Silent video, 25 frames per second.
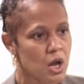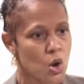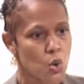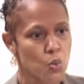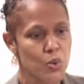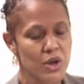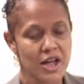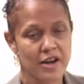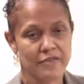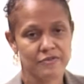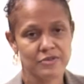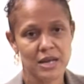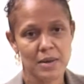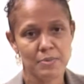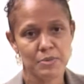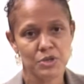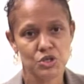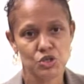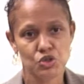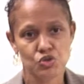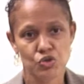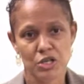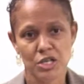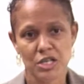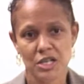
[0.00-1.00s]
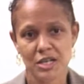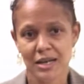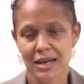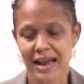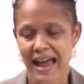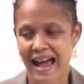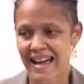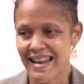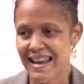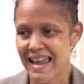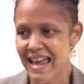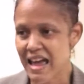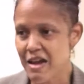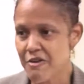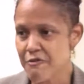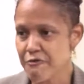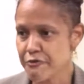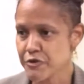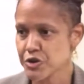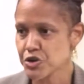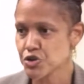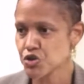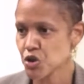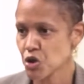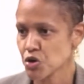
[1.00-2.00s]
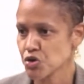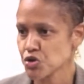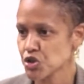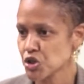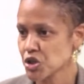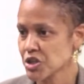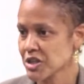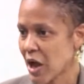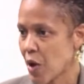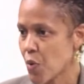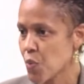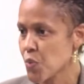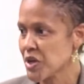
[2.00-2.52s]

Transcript: We have demonstrated it at every juncture that we